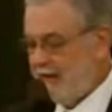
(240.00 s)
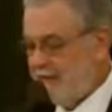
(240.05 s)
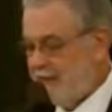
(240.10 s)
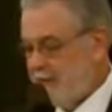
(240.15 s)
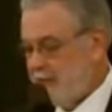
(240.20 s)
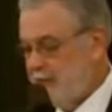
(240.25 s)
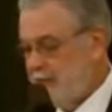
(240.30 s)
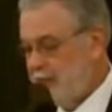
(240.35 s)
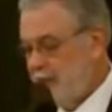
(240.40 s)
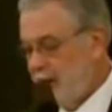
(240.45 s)
should
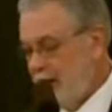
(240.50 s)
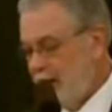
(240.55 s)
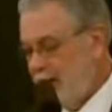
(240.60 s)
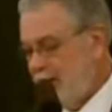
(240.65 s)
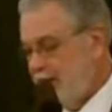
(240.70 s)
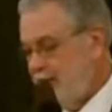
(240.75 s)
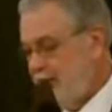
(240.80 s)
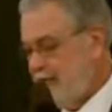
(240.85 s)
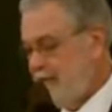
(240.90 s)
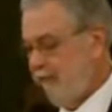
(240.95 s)
have equal
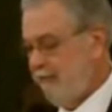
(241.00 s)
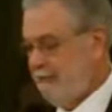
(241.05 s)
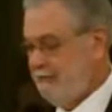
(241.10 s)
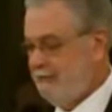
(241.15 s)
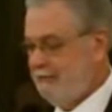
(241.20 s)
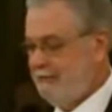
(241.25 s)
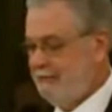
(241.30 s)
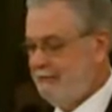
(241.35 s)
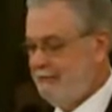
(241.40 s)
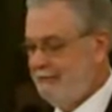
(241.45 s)
rights,
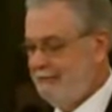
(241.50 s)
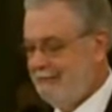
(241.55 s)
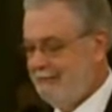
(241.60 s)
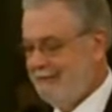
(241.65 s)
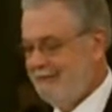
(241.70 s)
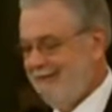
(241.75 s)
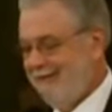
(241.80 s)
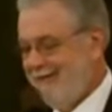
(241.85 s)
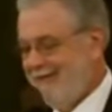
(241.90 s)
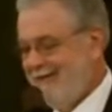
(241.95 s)

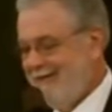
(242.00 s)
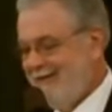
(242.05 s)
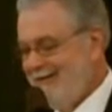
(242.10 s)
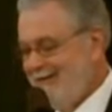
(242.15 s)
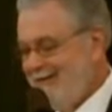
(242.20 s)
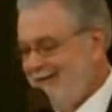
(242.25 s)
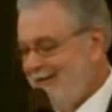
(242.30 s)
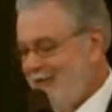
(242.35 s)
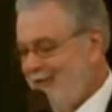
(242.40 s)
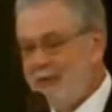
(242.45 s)

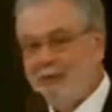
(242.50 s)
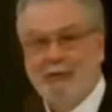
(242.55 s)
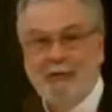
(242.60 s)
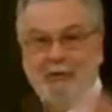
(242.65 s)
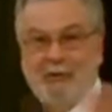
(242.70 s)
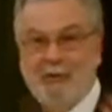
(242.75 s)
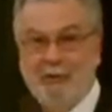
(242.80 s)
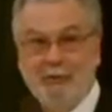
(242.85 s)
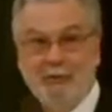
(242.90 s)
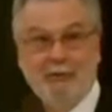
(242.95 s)
we
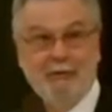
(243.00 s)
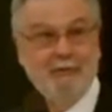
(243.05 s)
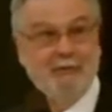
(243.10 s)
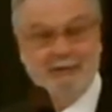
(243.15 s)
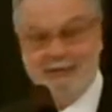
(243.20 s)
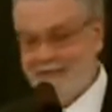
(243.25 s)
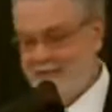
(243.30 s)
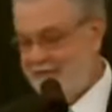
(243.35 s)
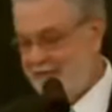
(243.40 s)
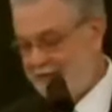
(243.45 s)
were
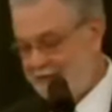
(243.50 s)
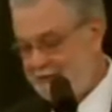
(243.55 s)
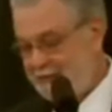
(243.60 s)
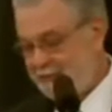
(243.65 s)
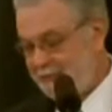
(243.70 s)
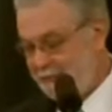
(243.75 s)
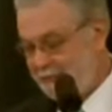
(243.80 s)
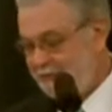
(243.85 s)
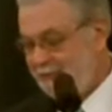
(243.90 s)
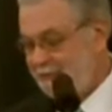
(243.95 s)
cool with the
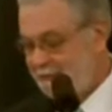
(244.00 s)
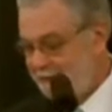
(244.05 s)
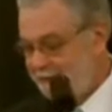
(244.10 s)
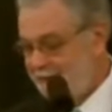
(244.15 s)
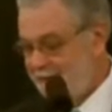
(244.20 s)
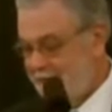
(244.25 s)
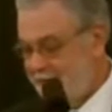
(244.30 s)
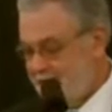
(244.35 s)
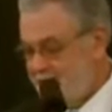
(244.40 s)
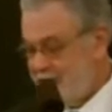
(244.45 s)
sexual
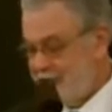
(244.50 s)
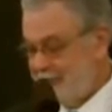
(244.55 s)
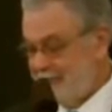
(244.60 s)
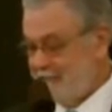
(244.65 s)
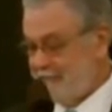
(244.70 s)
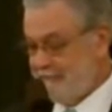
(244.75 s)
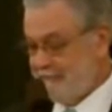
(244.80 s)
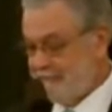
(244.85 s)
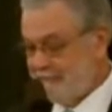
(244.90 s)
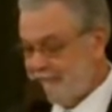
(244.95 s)

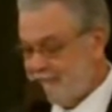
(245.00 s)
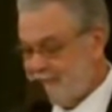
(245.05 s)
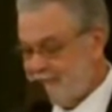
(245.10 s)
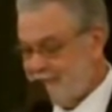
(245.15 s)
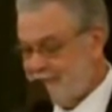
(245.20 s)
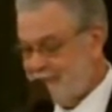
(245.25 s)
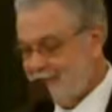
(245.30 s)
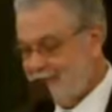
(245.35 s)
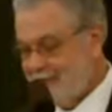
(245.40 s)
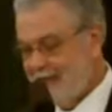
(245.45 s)
revolution,
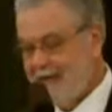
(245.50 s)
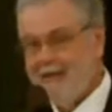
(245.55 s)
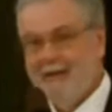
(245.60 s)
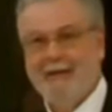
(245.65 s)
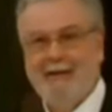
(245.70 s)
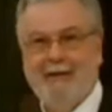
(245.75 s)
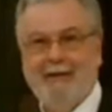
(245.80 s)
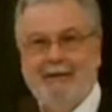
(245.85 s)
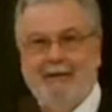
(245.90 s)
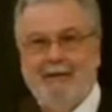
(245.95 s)

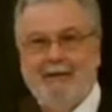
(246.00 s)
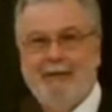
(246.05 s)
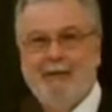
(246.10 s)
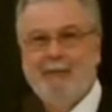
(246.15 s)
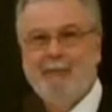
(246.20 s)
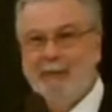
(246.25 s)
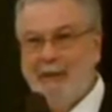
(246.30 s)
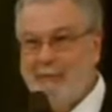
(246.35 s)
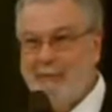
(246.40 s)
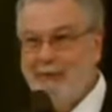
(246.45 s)

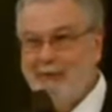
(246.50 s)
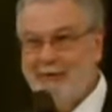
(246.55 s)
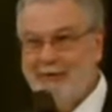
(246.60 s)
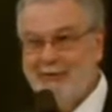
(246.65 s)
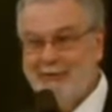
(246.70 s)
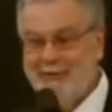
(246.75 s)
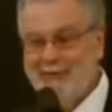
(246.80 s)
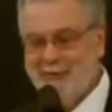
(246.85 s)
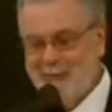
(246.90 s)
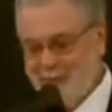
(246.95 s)
maybe a
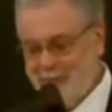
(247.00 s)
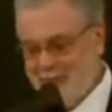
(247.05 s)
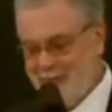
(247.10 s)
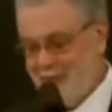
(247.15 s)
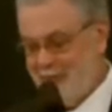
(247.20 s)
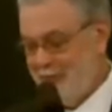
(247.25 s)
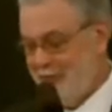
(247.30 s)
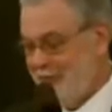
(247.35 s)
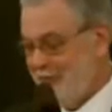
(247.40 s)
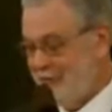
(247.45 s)
little too
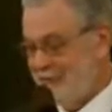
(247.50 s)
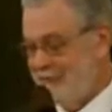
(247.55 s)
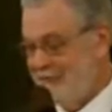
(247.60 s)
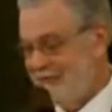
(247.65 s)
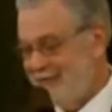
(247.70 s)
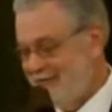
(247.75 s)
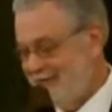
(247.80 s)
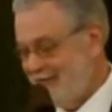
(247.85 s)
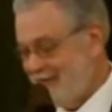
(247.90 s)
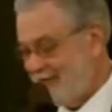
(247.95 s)
cool
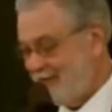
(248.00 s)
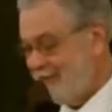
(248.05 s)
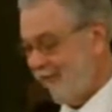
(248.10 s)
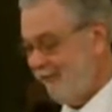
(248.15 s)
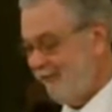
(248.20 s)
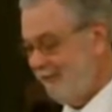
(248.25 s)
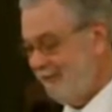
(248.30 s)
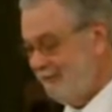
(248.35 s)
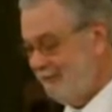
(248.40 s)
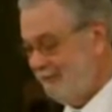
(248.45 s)
with the
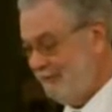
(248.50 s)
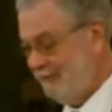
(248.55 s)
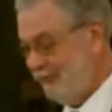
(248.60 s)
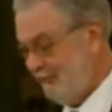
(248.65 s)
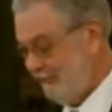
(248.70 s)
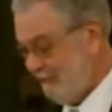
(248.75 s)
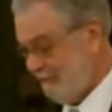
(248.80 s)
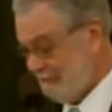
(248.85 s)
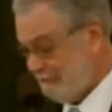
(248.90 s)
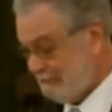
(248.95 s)
sexual
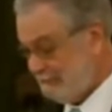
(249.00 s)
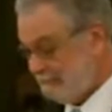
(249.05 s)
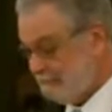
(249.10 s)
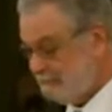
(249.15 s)
revolution.